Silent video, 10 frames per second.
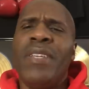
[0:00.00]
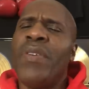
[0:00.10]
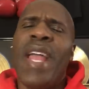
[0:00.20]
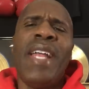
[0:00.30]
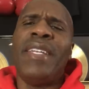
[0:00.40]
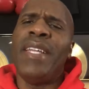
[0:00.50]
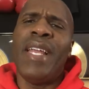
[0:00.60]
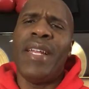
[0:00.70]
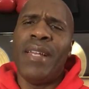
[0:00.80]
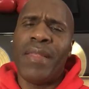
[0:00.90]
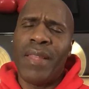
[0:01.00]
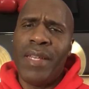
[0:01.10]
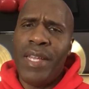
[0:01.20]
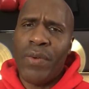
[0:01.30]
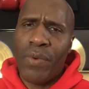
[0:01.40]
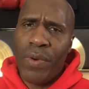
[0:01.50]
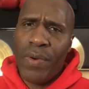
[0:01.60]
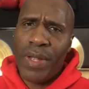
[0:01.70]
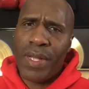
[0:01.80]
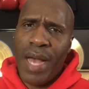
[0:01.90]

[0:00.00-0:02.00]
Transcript: You ain't did nothing heroic.